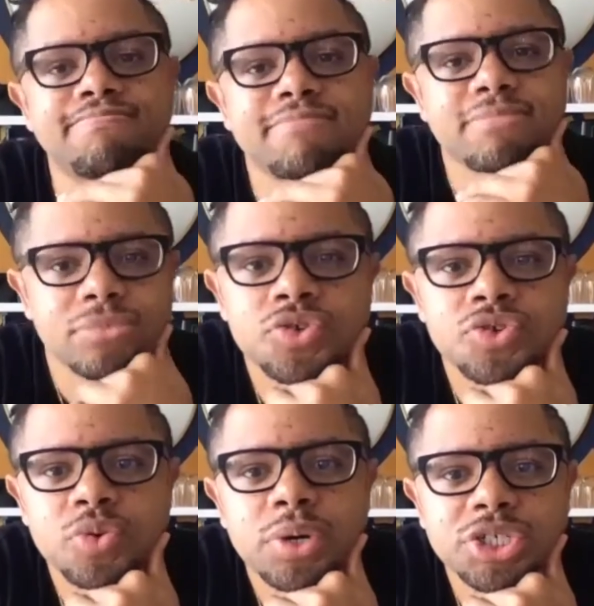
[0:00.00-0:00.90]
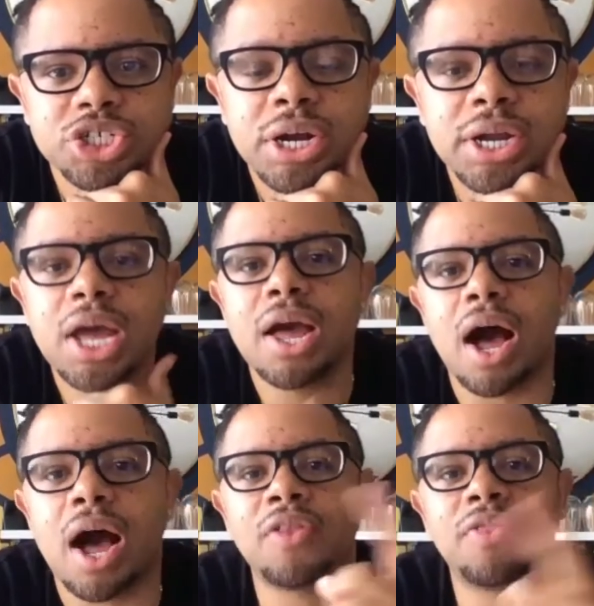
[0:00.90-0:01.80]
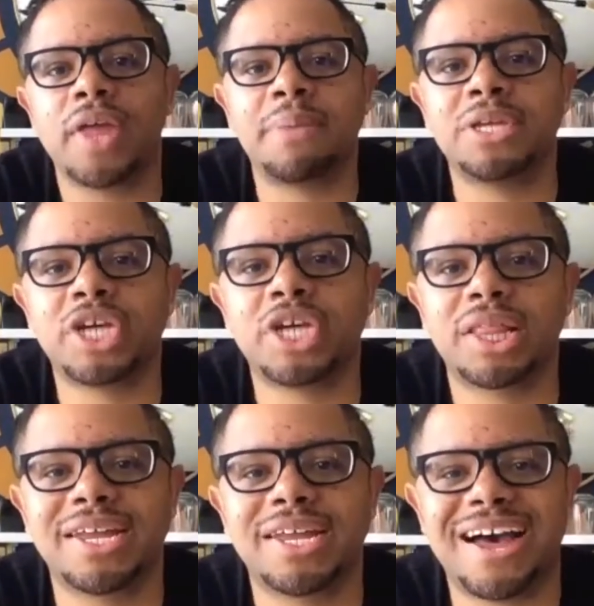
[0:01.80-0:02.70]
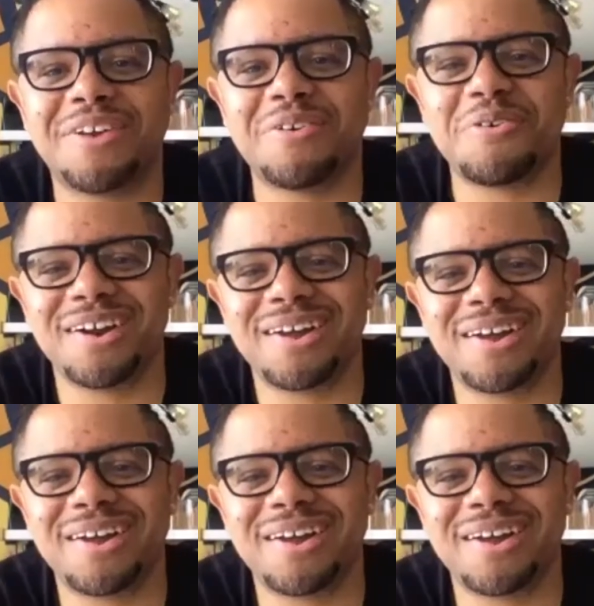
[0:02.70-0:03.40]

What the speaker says: use your words, Jarrett, on nabjla.org.